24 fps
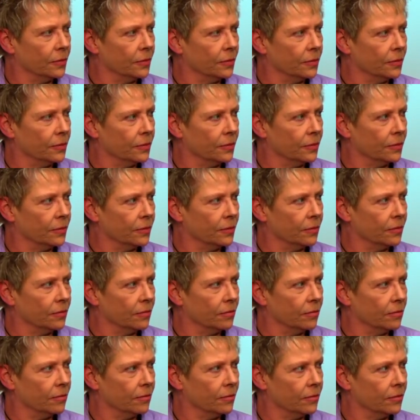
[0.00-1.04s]

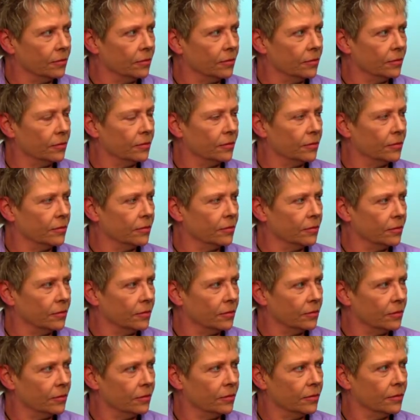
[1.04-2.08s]

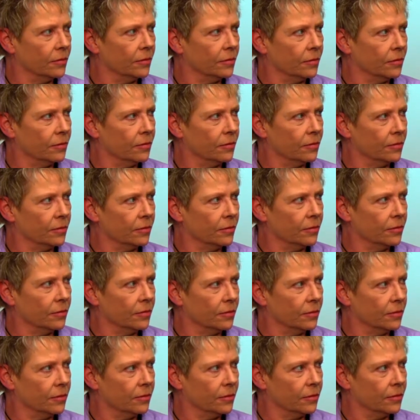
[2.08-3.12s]

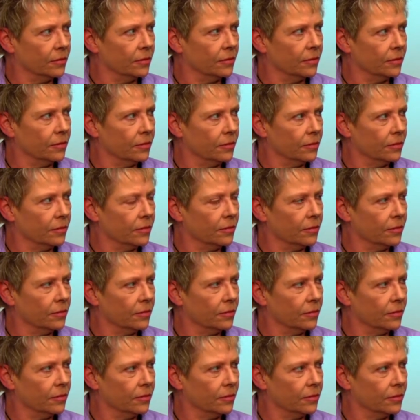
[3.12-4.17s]

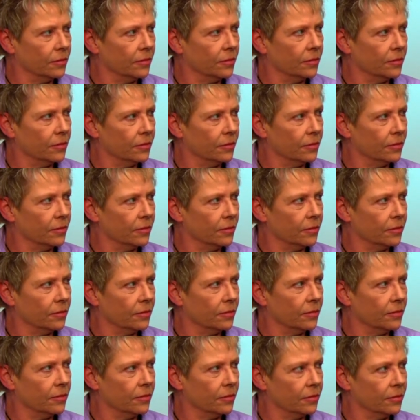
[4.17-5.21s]

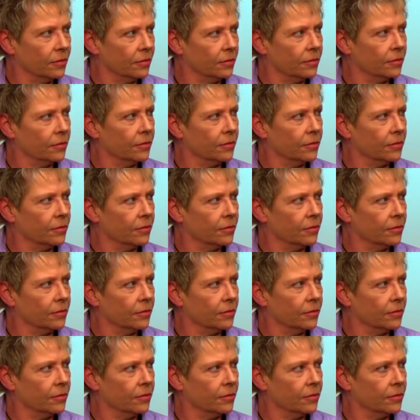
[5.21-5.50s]
[no speech]